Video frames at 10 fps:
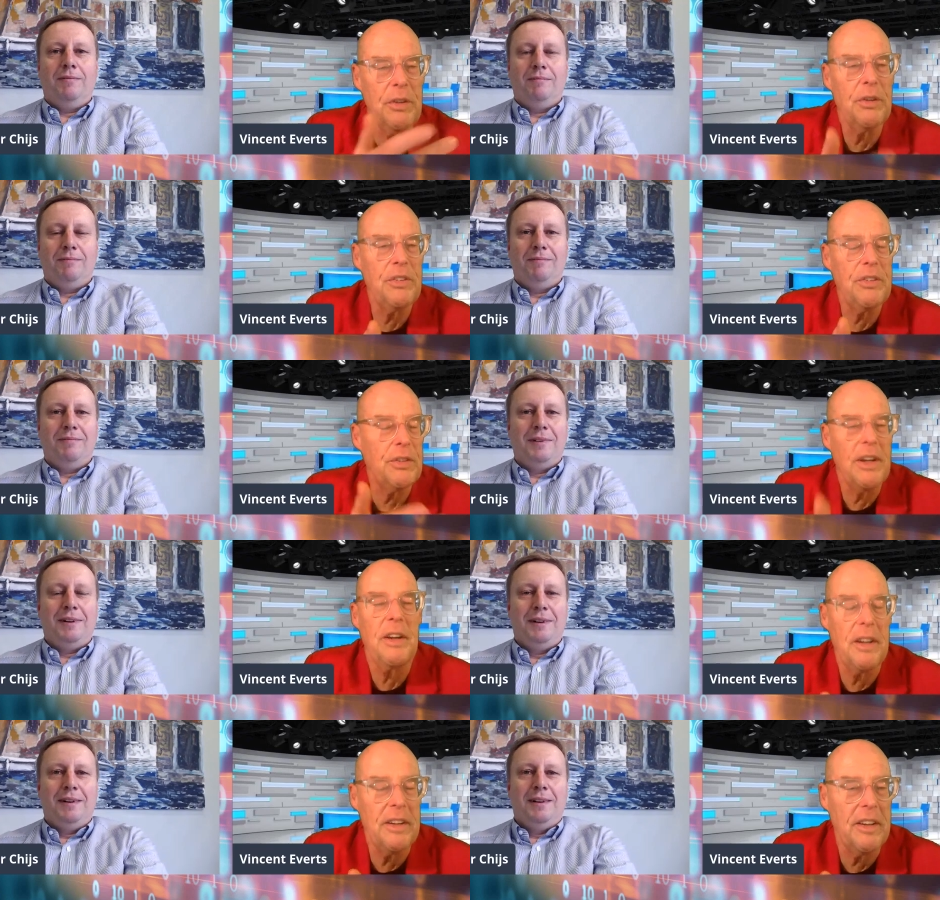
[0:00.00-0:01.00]
Speaker 1: use tri uh,
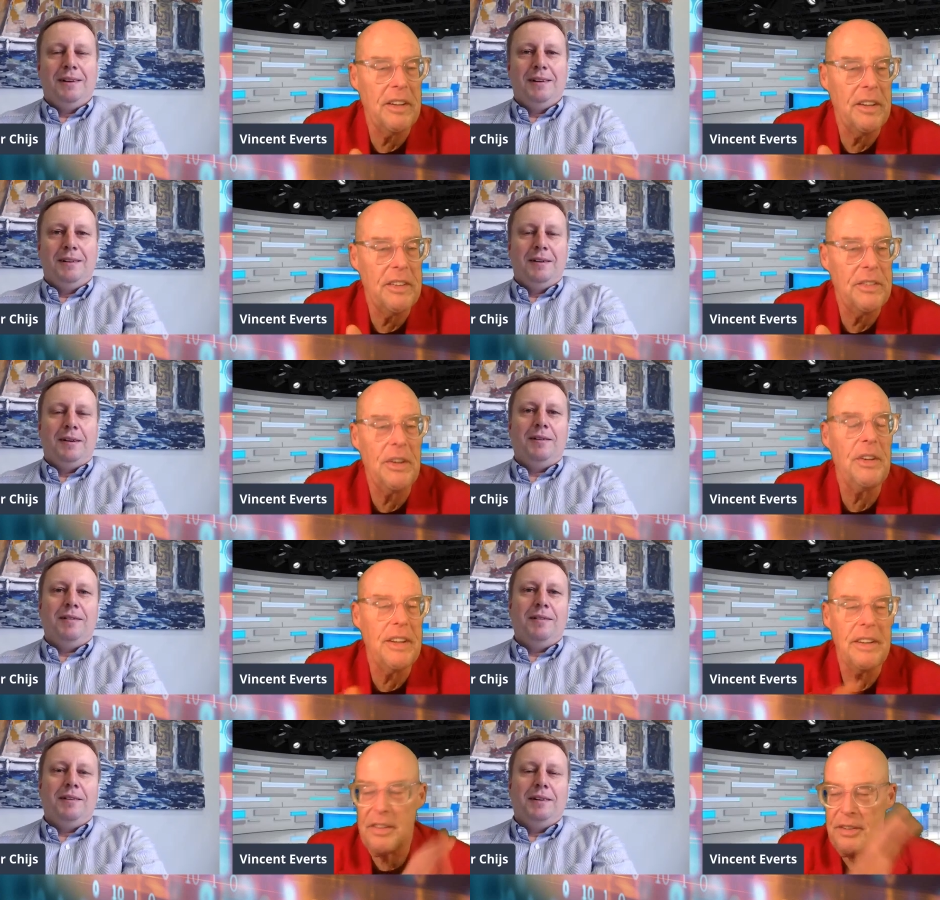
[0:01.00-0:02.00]
a uh, uh,
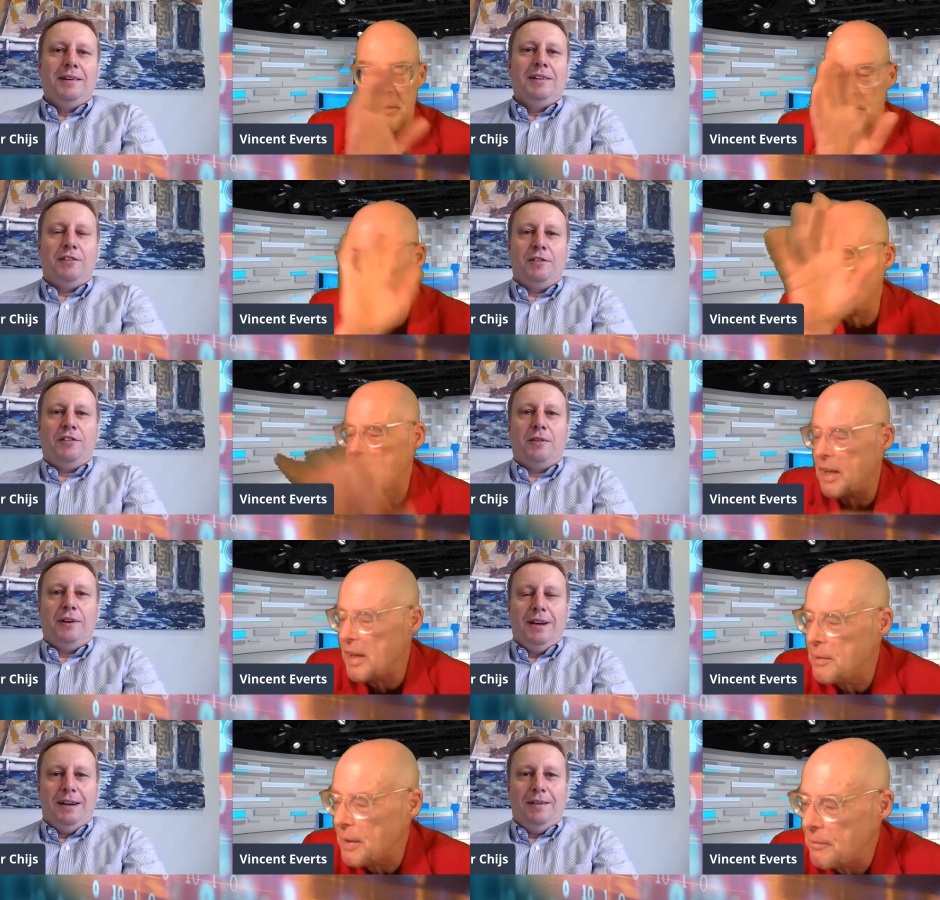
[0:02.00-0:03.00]
trillion as a. Okay,
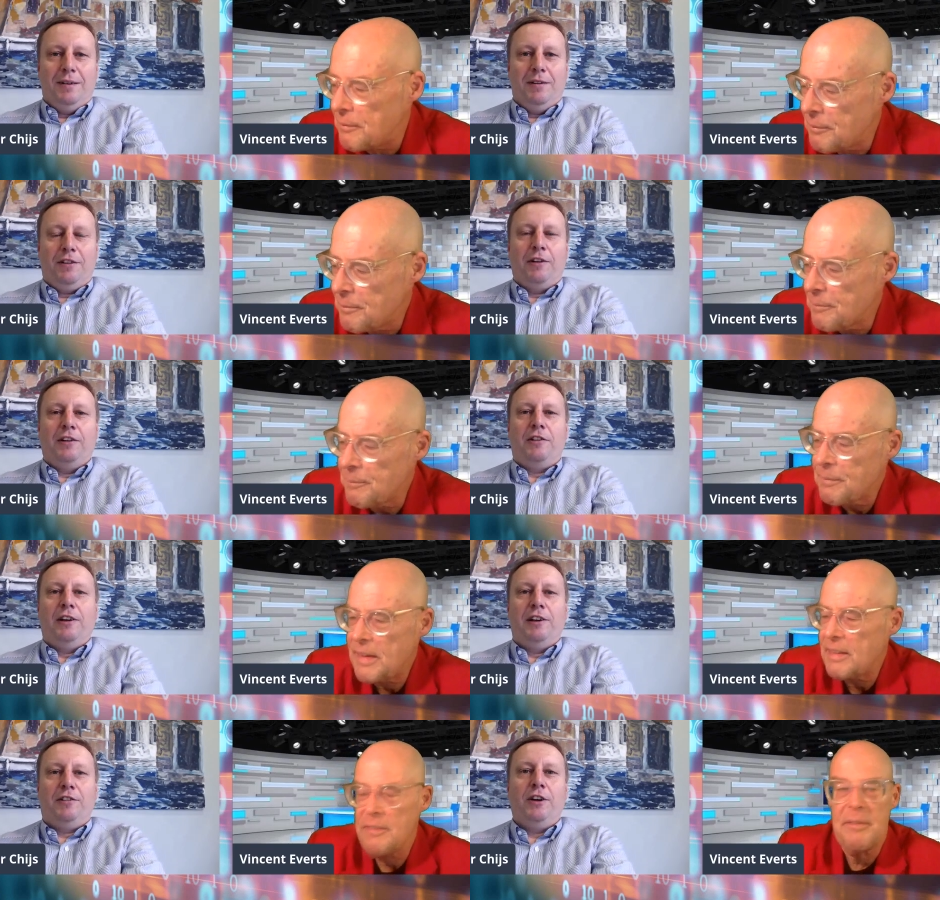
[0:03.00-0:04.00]
anyway.
Speaker 2: yeah.
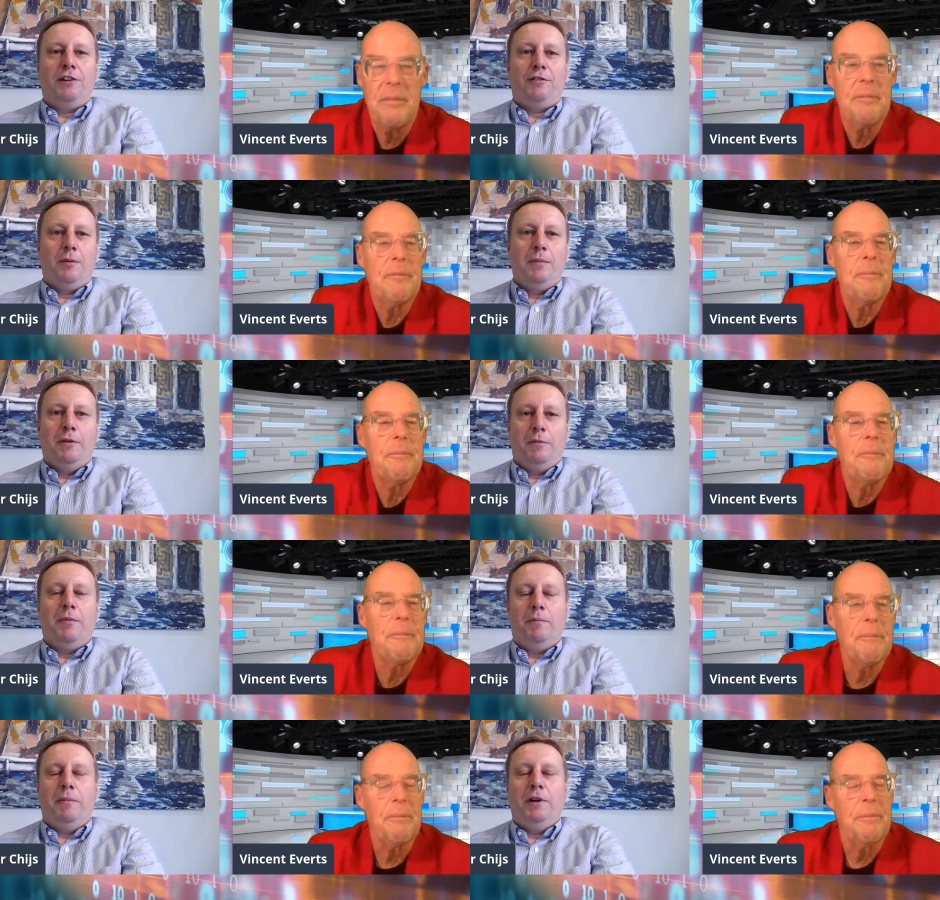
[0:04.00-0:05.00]
Trillion is Dutch for a billion,
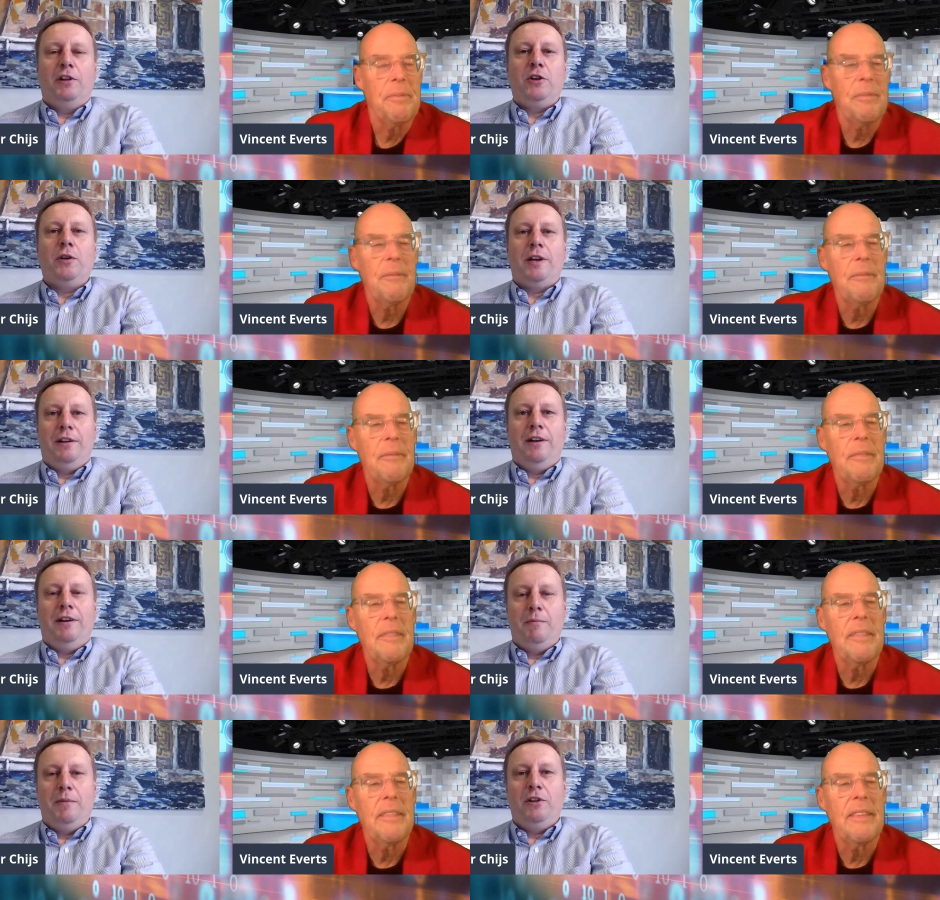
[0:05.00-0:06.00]
but billion and, and
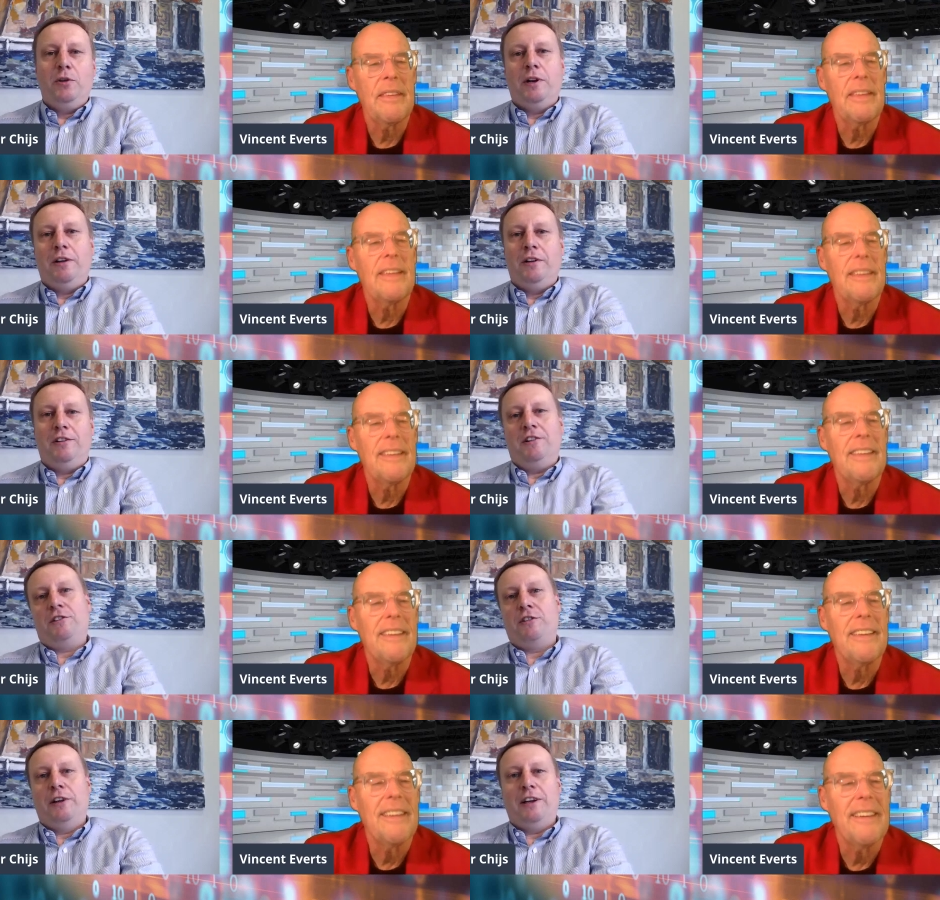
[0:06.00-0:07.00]
billion in Dutch is
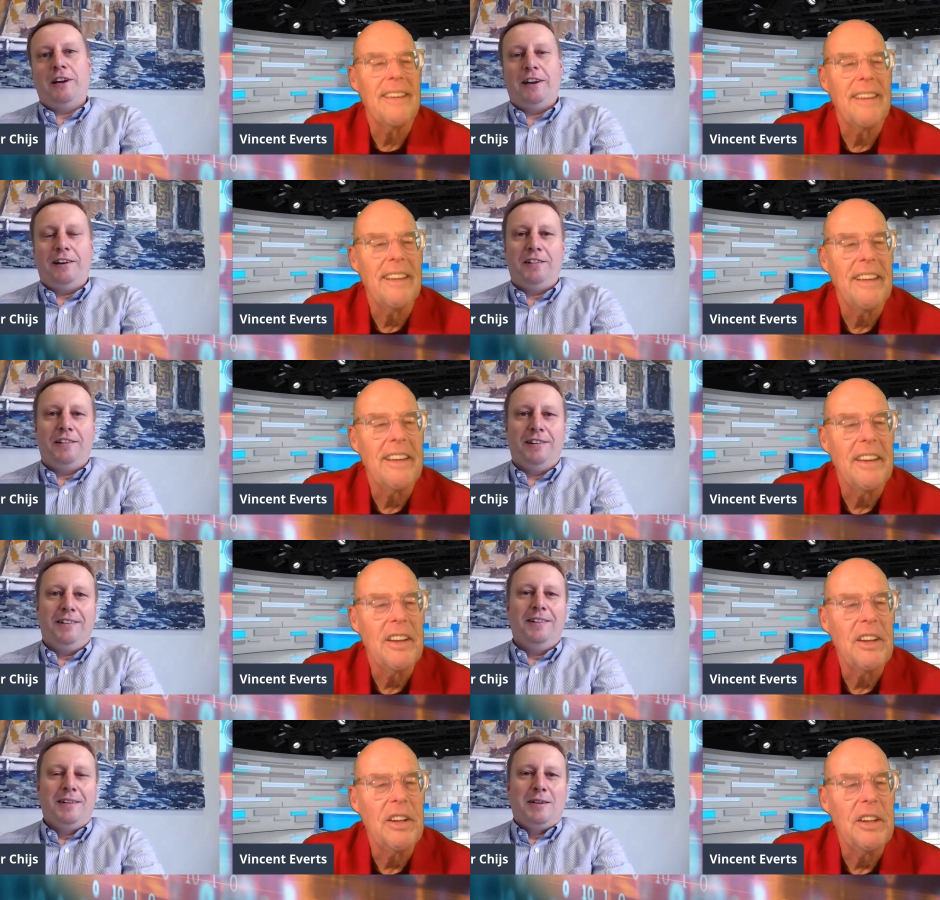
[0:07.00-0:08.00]
trillion in English. Yeah.
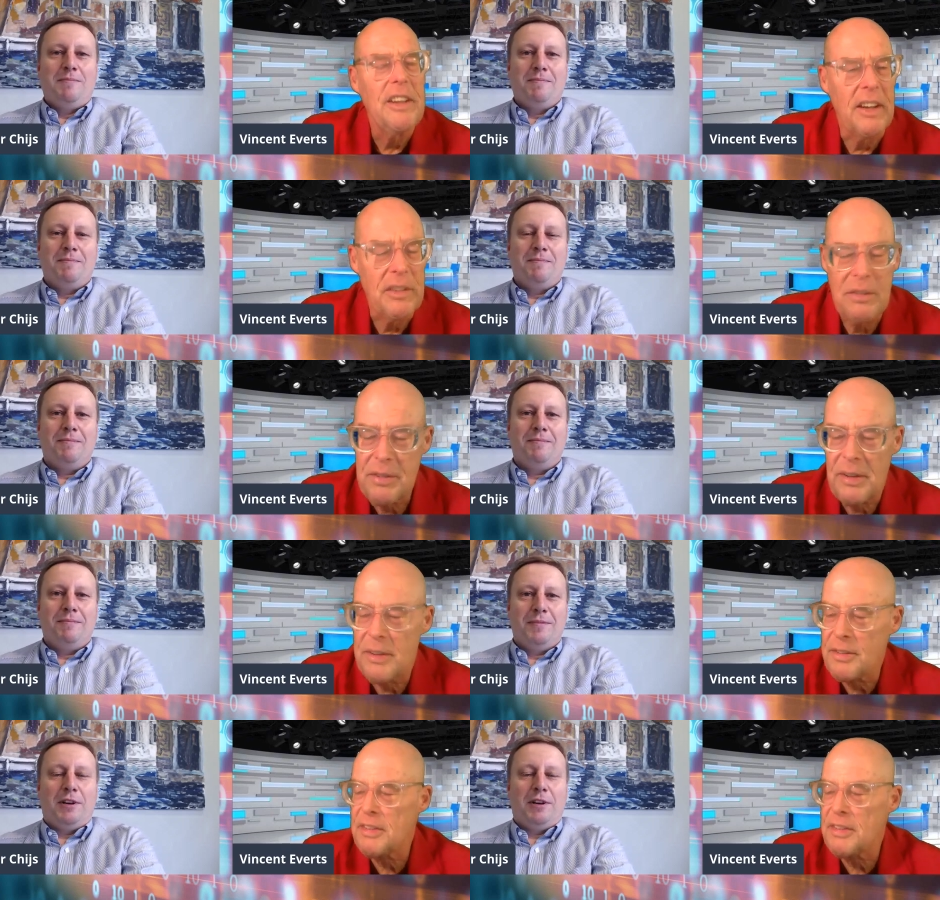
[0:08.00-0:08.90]
Speaker 1: Yes, so it's,